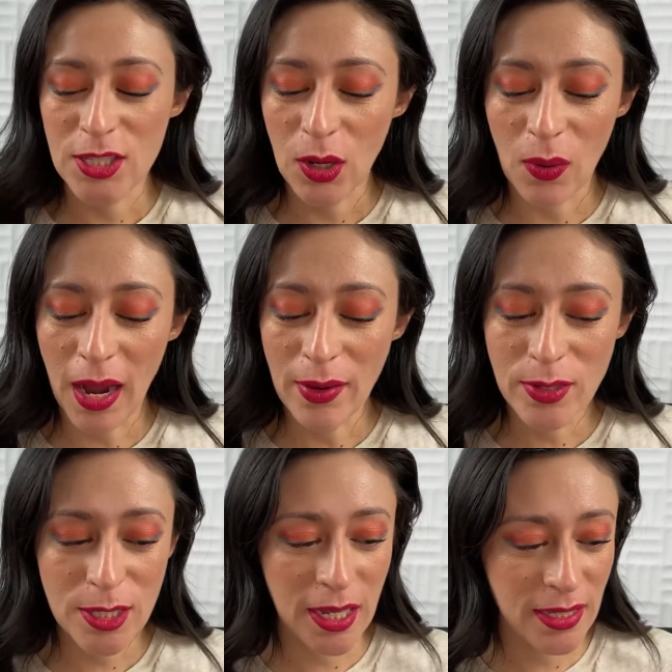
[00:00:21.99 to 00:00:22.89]
so I
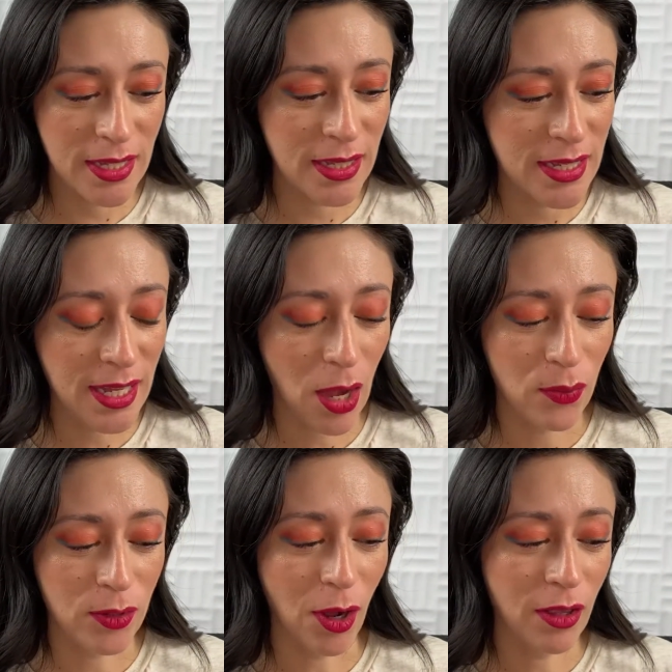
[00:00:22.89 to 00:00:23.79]
was testing this
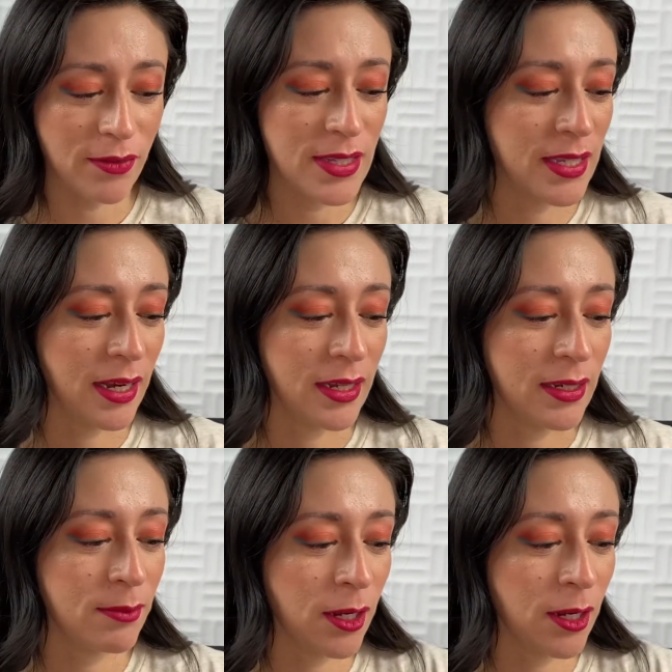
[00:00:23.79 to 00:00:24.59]
out when all of a sudden